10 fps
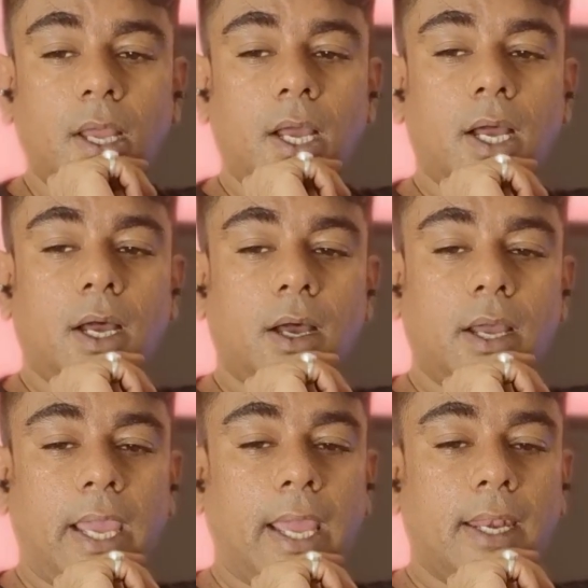
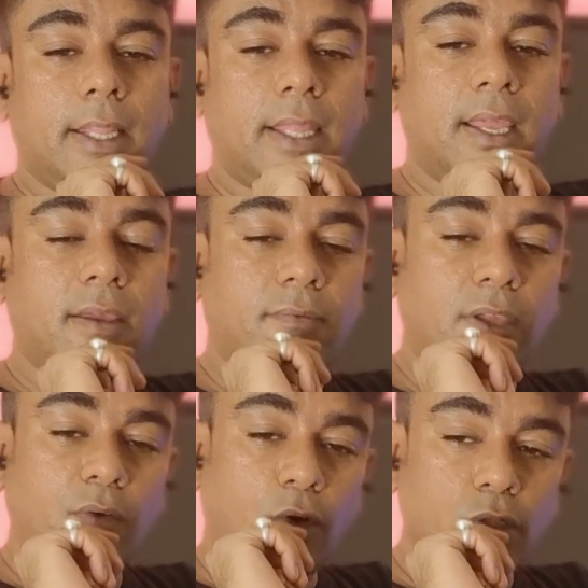And
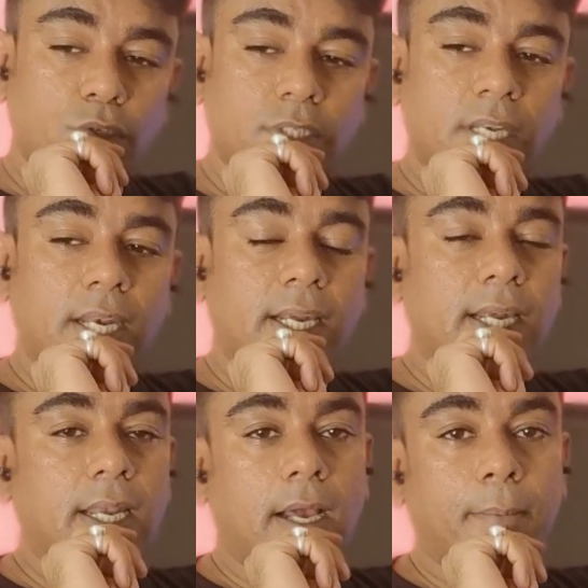we also
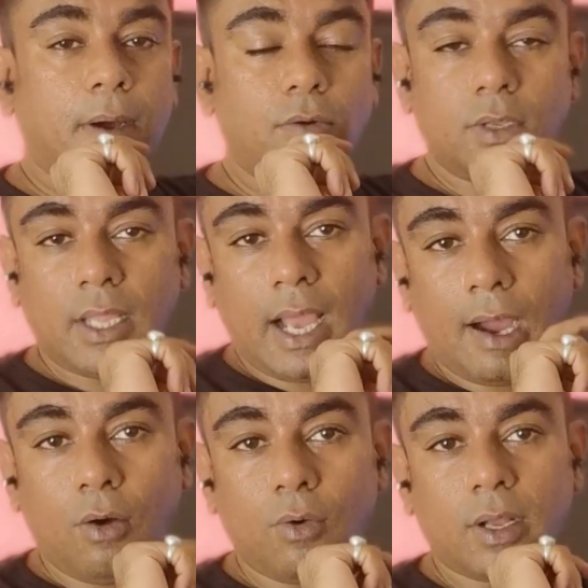generated about
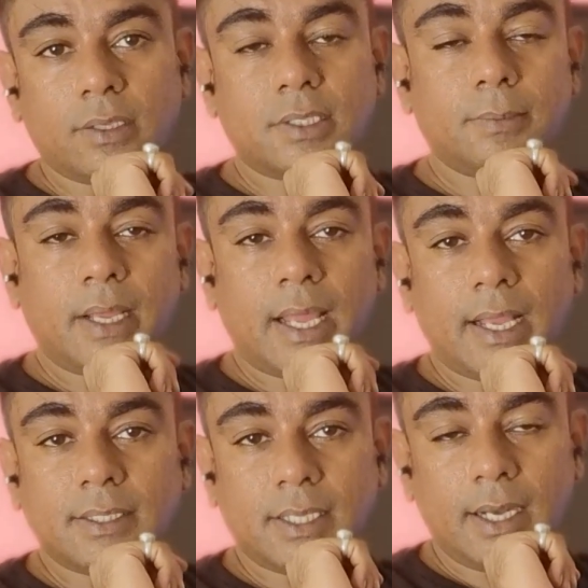how customer
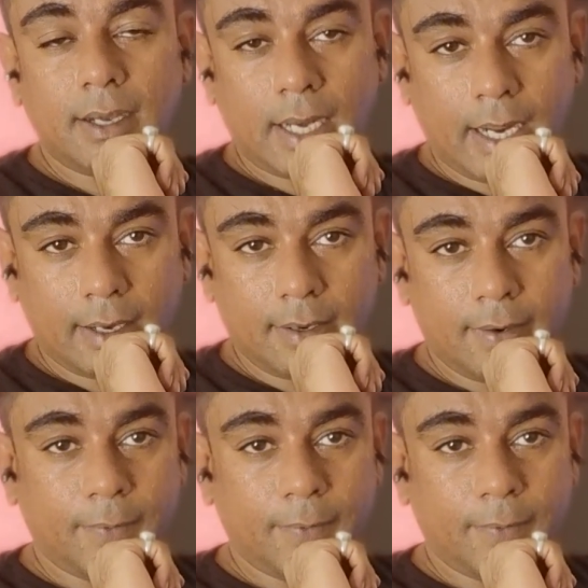has interacted,